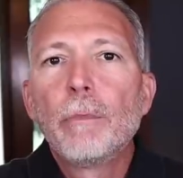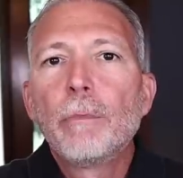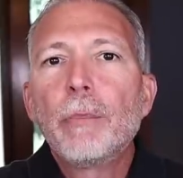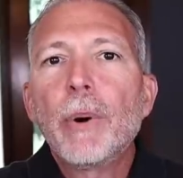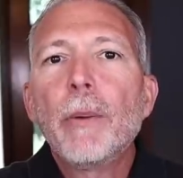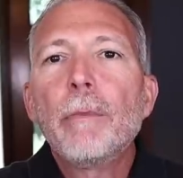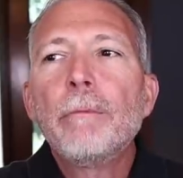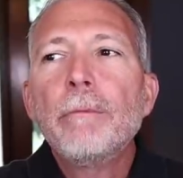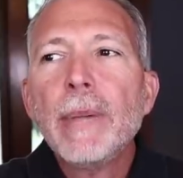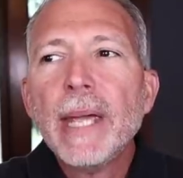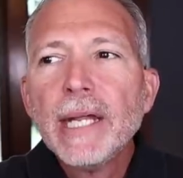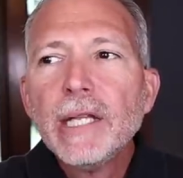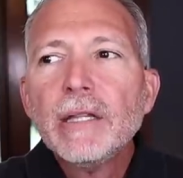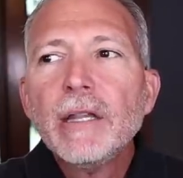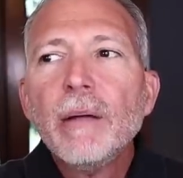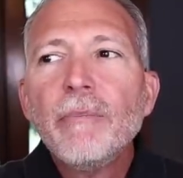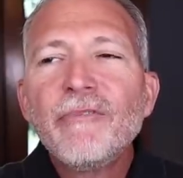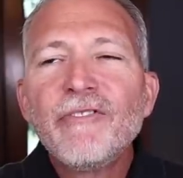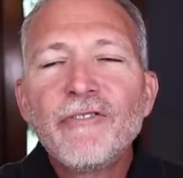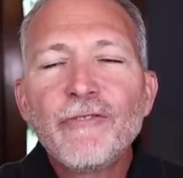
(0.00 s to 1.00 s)
But make
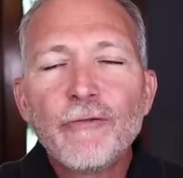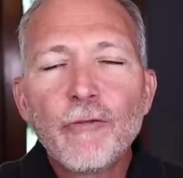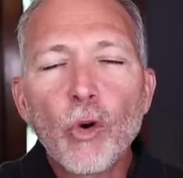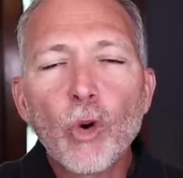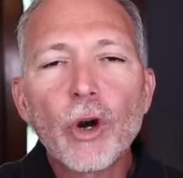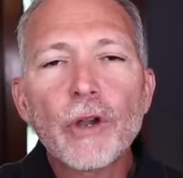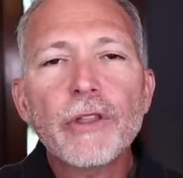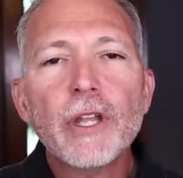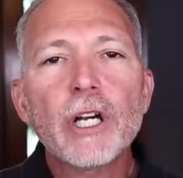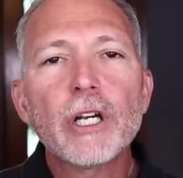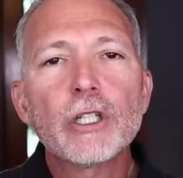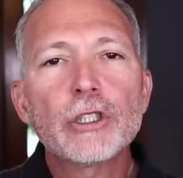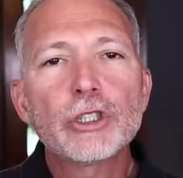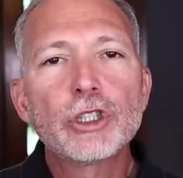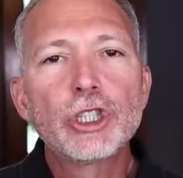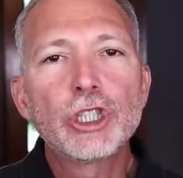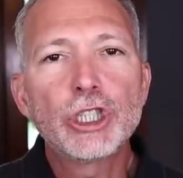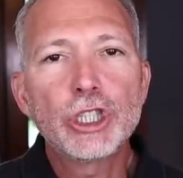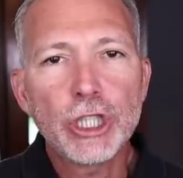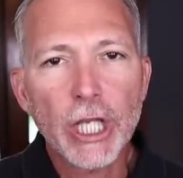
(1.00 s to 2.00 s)
them four that are
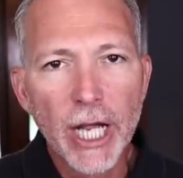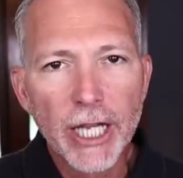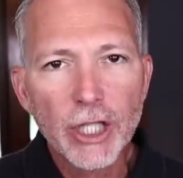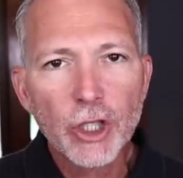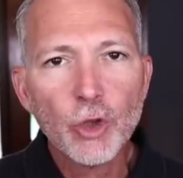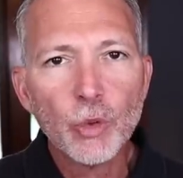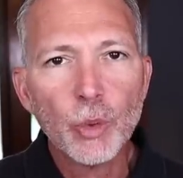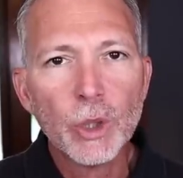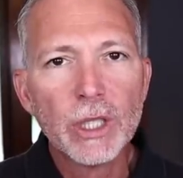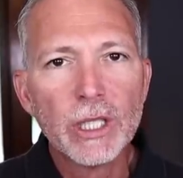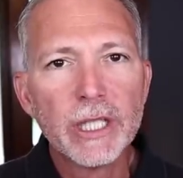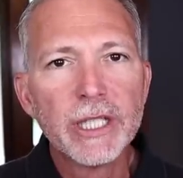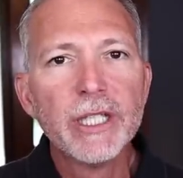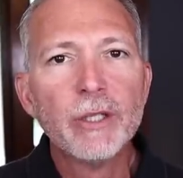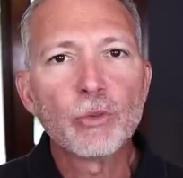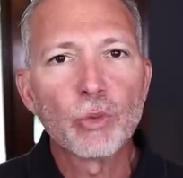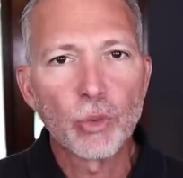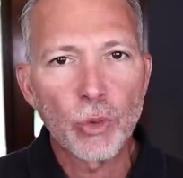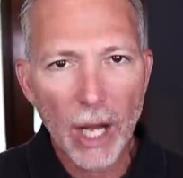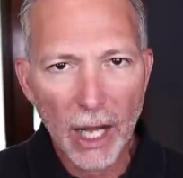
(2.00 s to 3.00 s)

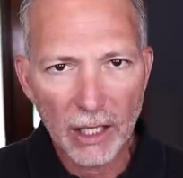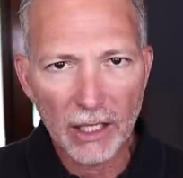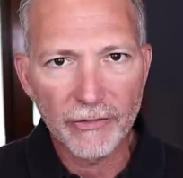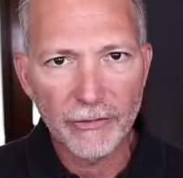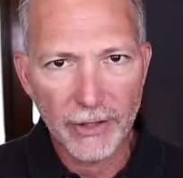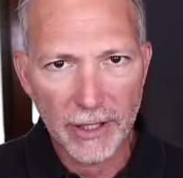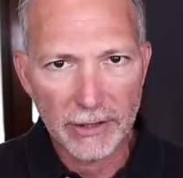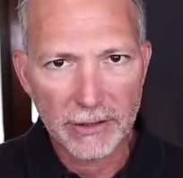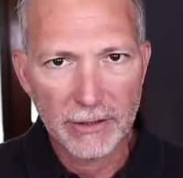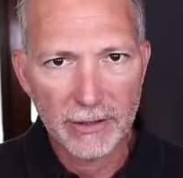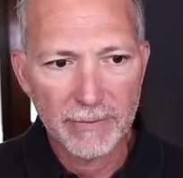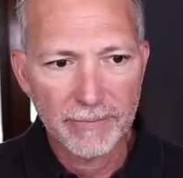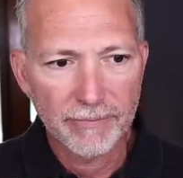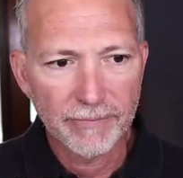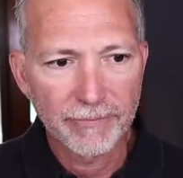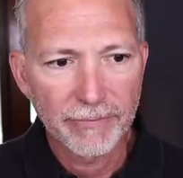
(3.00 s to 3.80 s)
genuinely relevant.